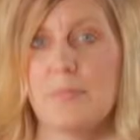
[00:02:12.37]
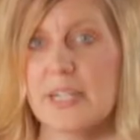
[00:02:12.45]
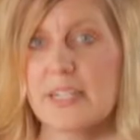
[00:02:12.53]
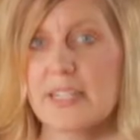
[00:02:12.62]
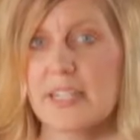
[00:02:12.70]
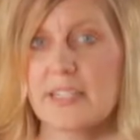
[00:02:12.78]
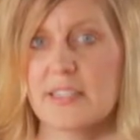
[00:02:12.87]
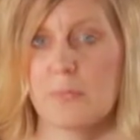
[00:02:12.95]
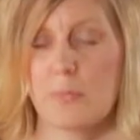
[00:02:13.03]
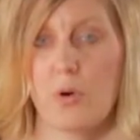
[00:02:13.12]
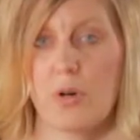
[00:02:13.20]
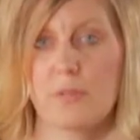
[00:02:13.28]
Mixing is
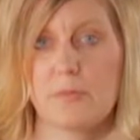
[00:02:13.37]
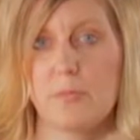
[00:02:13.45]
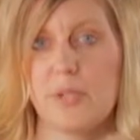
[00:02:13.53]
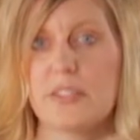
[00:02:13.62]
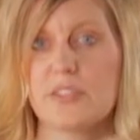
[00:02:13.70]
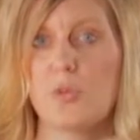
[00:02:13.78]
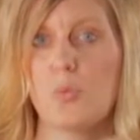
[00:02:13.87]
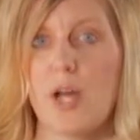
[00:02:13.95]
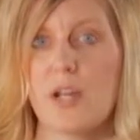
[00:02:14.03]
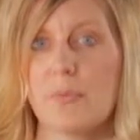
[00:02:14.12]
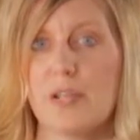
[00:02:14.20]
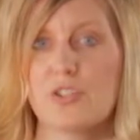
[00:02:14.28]
important because you
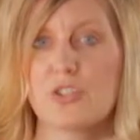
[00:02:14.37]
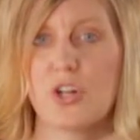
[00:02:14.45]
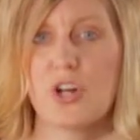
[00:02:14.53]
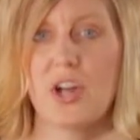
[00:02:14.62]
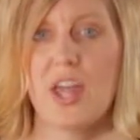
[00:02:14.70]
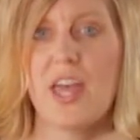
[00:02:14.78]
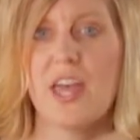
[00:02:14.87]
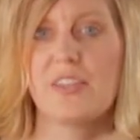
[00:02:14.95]
want to make sure